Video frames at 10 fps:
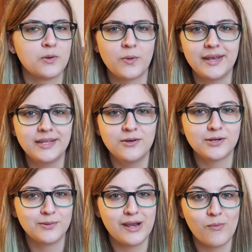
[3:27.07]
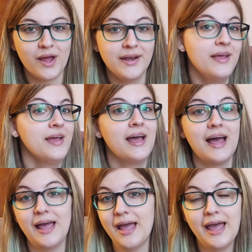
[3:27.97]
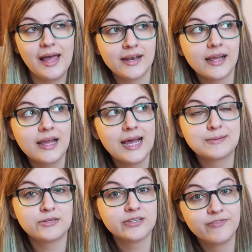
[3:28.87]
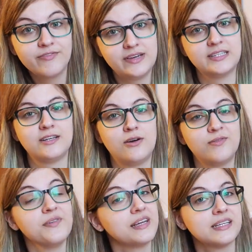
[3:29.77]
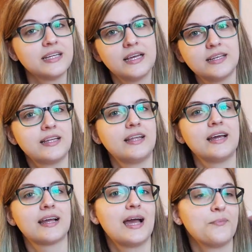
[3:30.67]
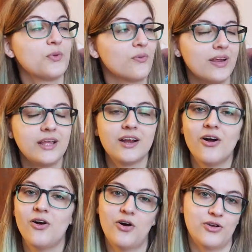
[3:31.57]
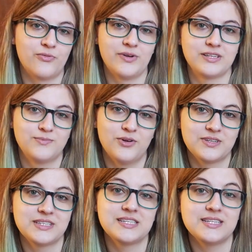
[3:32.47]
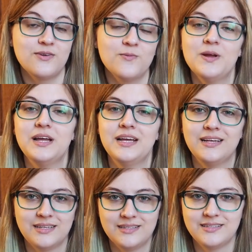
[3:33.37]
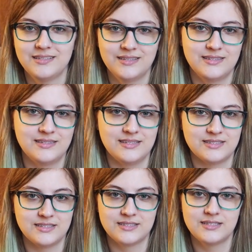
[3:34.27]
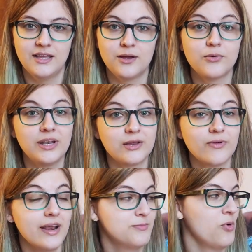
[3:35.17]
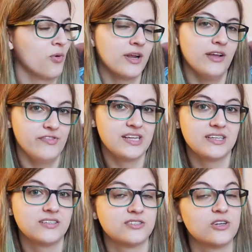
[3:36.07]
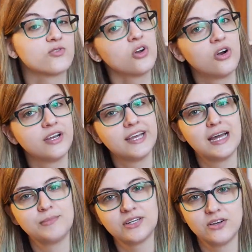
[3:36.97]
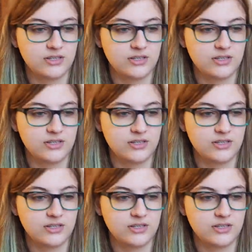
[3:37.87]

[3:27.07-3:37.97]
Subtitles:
20 or 21 and I absolutely fell in love with it, and then I kept reading all of Rick's books. So this is a really great book and I think it deserves all the hype it got.